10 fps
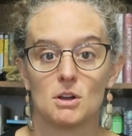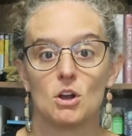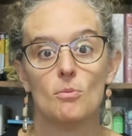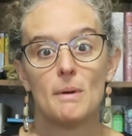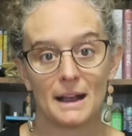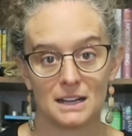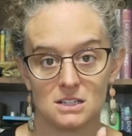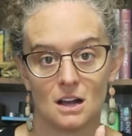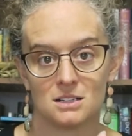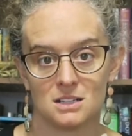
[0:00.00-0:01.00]
But go back and
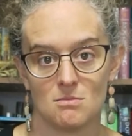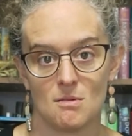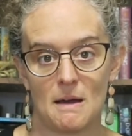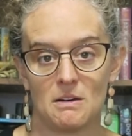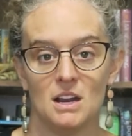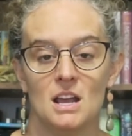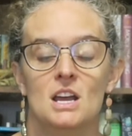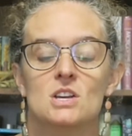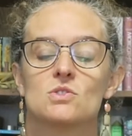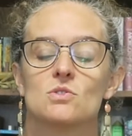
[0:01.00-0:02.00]
talk to them about it.
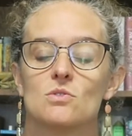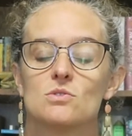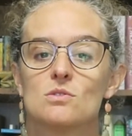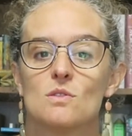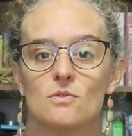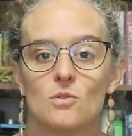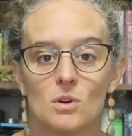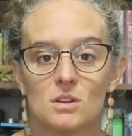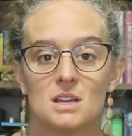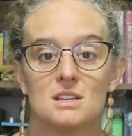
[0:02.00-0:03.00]
So those are the
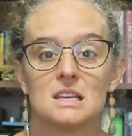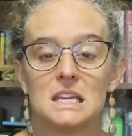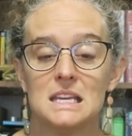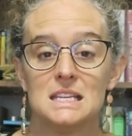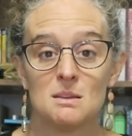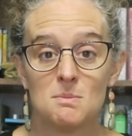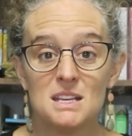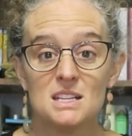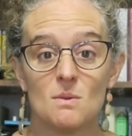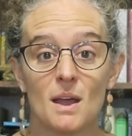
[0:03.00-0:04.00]
4 things, the easy
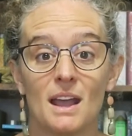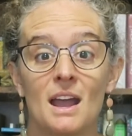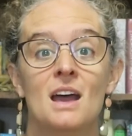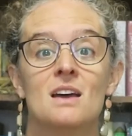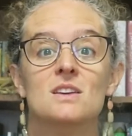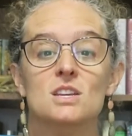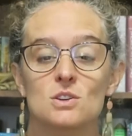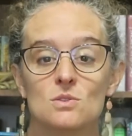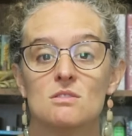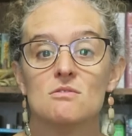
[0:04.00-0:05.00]
peasy way that
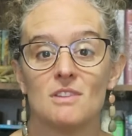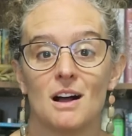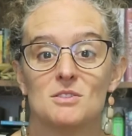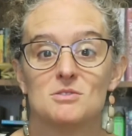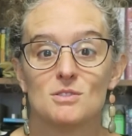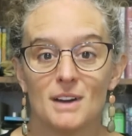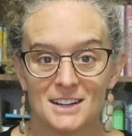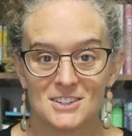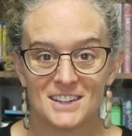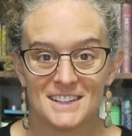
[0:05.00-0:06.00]
you can follow
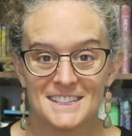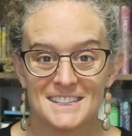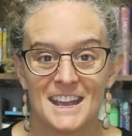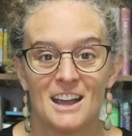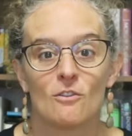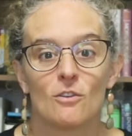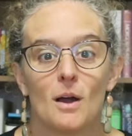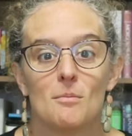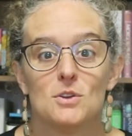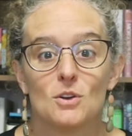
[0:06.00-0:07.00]
directions
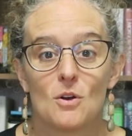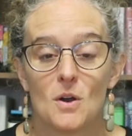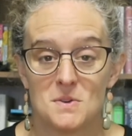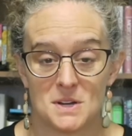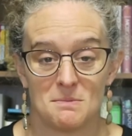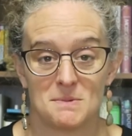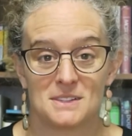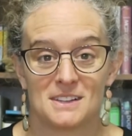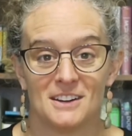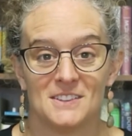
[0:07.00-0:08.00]
from your
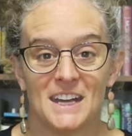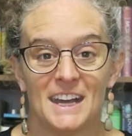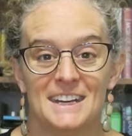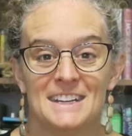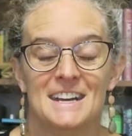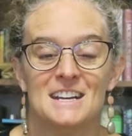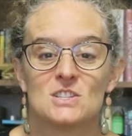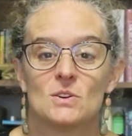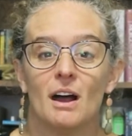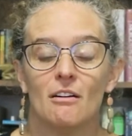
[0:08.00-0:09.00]
grown-ups, okay?
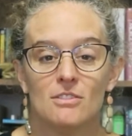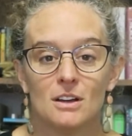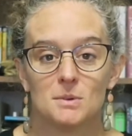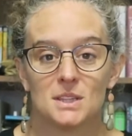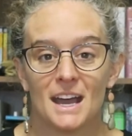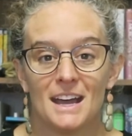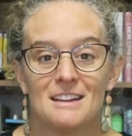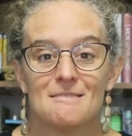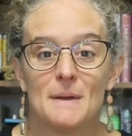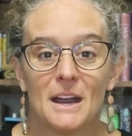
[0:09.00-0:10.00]
So have fun with
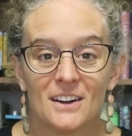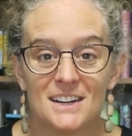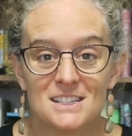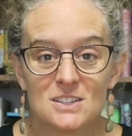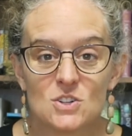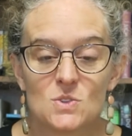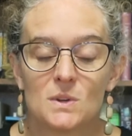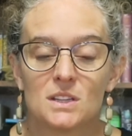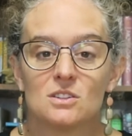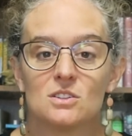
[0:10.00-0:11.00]
that. Parents, just
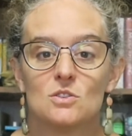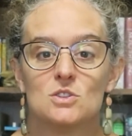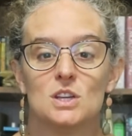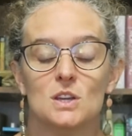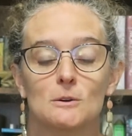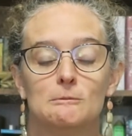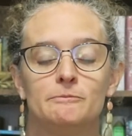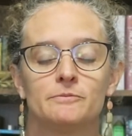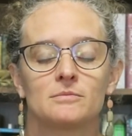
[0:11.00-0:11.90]
one little note to you.